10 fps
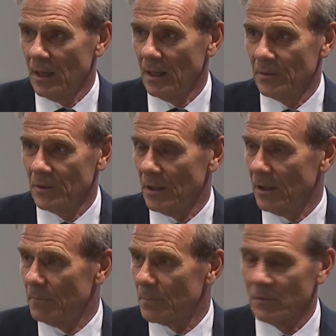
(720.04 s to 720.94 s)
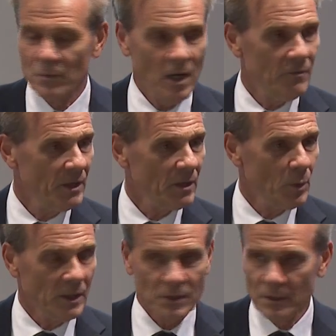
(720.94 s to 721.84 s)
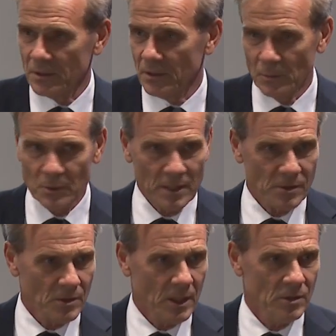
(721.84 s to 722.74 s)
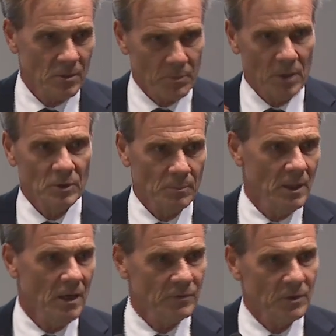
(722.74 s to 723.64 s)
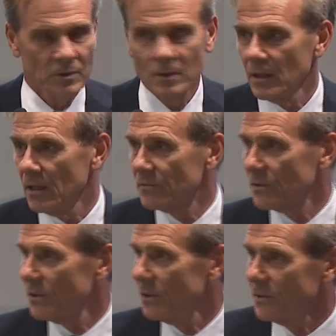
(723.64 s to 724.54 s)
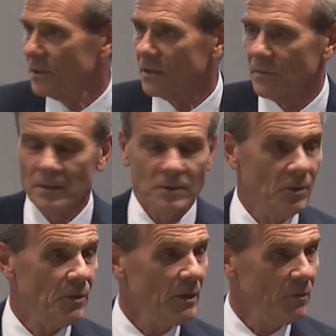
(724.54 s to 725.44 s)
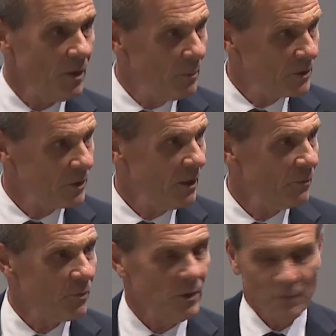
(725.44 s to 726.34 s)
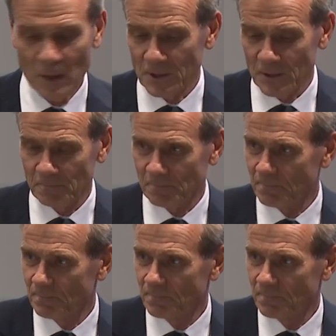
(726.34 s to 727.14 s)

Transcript: And if you have any questions, don't hesitate to approach me after this event. So thank you very much again for inviting.